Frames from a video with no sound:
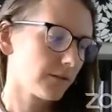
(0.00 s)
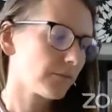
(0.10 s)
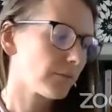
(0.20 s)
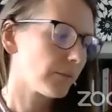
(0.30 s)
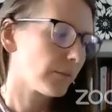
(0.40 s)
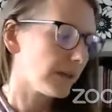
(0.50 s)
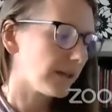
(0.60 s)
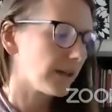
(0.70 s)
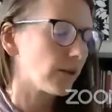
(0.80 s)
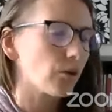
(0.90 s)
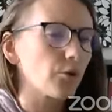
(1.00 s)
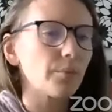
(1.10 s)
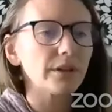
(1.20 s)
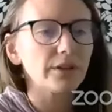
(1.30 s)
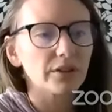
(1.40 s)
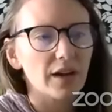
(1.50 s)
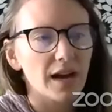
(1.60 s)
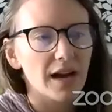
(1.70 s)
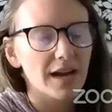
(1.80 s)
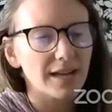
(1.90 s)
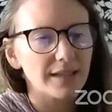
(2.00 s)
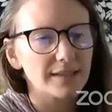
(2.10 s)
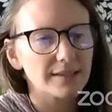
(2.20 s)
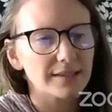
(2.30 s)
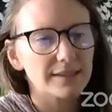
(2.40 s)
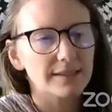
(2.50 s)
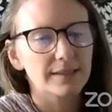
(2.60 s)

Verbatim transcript: blinking open your eyes.